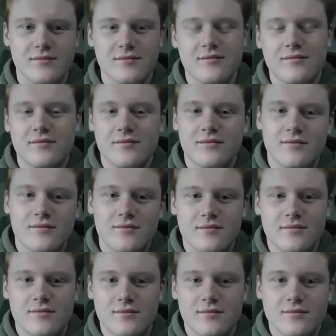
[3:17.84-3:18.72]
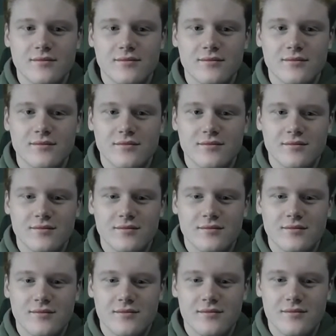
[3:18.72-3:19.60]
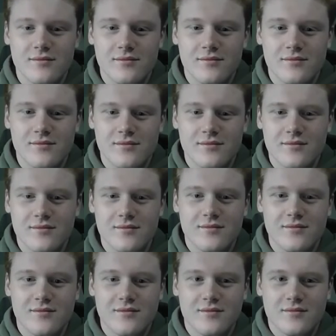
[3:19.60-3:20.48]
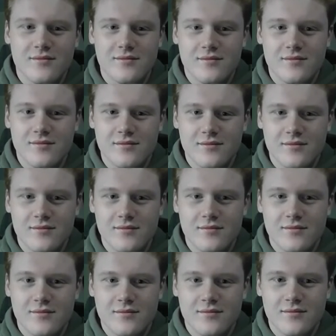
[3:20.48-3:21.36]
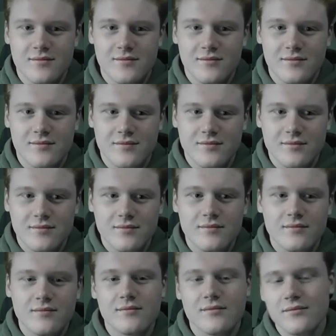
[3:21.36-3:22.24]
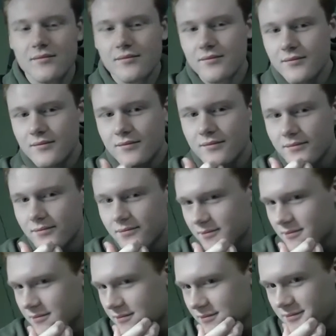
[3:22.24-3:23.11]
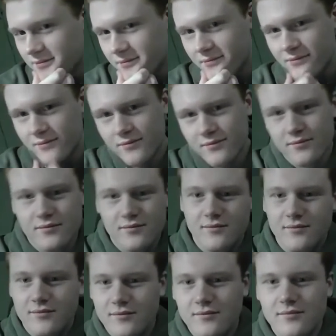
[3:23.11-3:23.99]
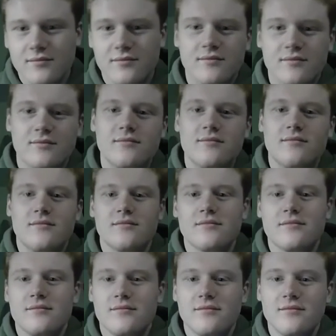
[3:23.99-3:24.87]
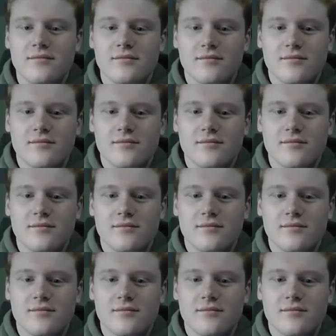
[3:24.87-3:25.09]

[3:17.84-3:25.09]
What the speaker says: [no speech]